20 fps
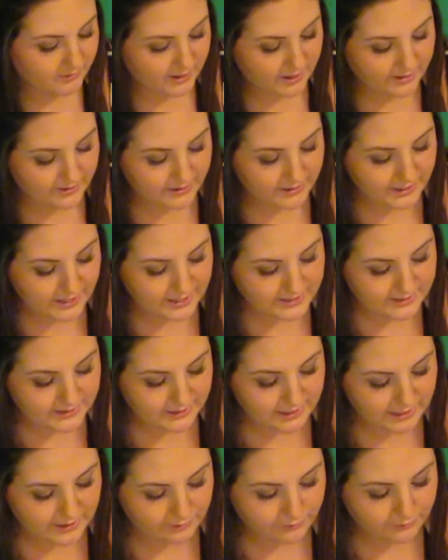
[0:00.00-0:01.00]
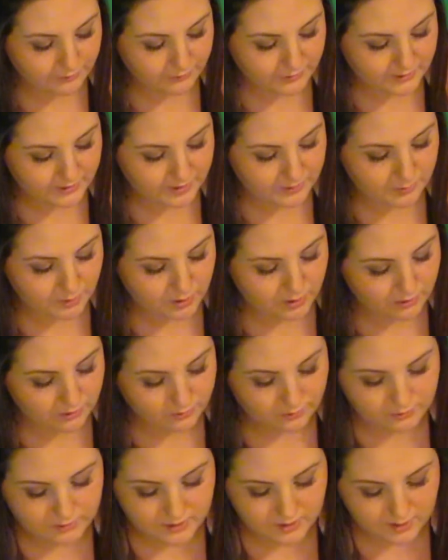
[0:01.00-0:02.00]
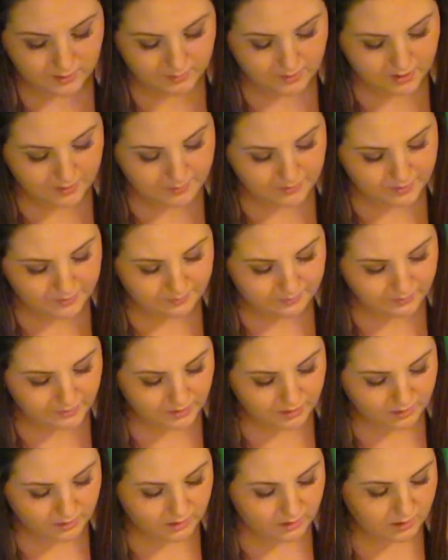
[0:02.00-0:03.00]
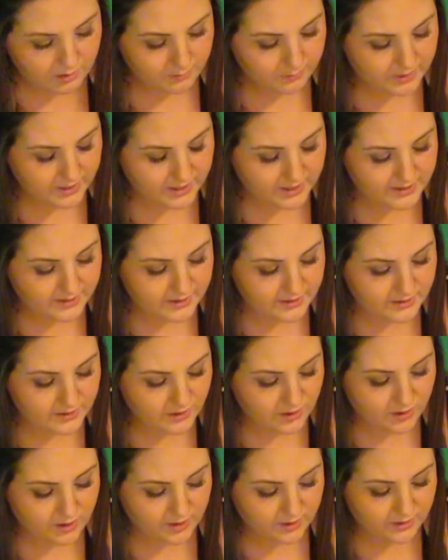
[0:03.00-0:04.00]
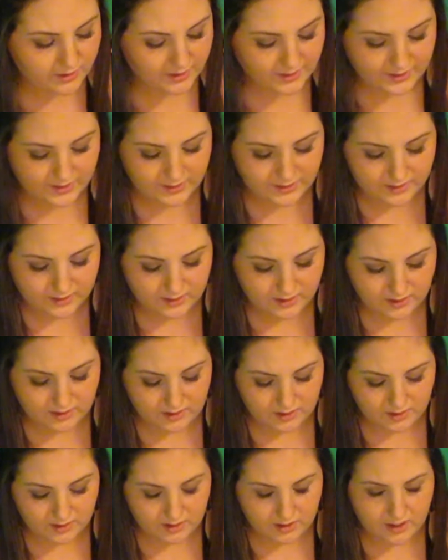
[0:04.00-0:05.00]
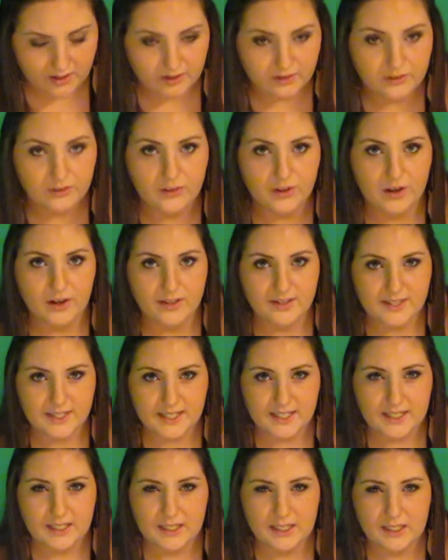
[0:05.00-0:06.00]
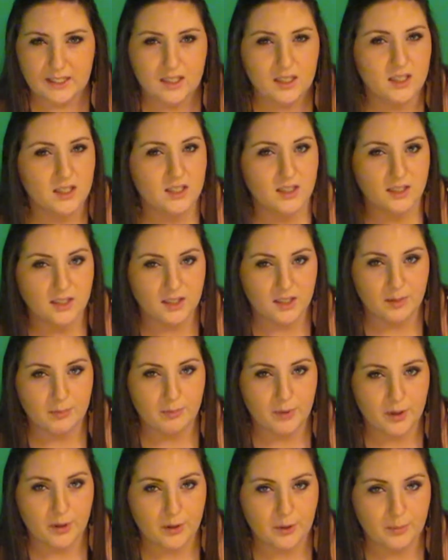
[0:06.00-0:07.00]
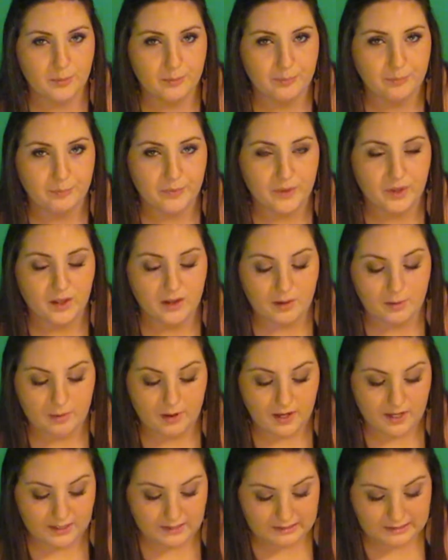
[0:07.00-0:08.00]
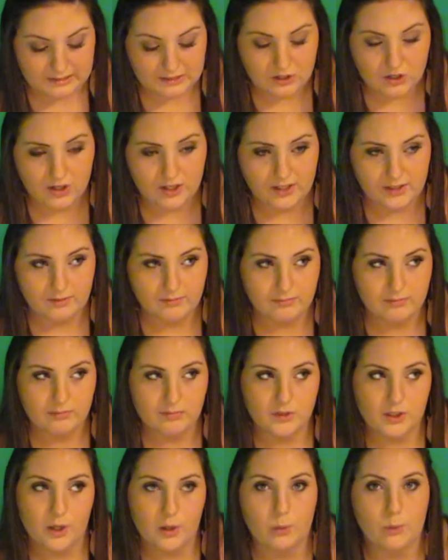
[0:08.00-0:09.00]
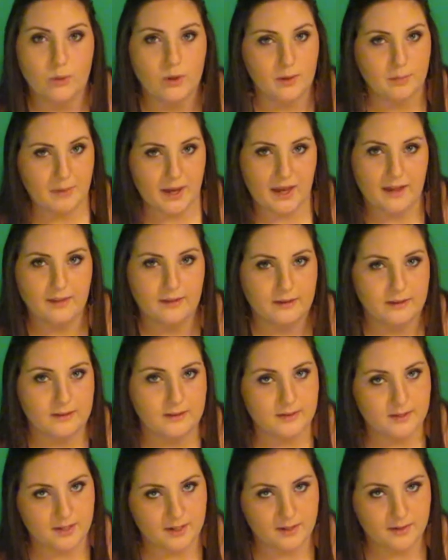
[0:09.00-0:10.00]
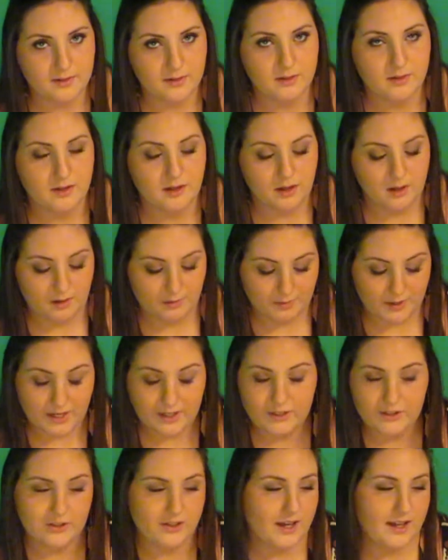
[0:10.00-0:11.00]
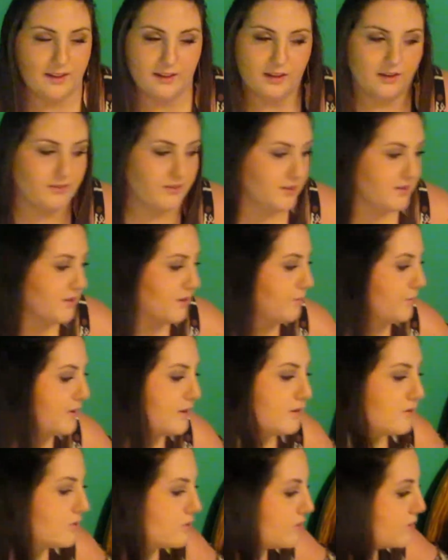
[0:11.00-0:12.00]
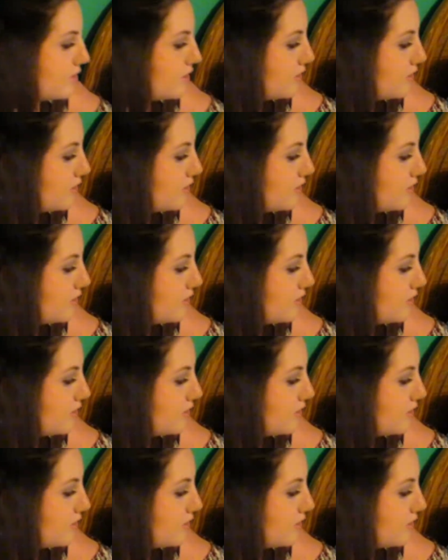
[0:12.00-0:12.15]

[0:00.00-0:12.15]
I think it has light reflecting particles in it, maybe, because it's not like a glossy lip balm, and it's not totally matte like it says, but I love it so much.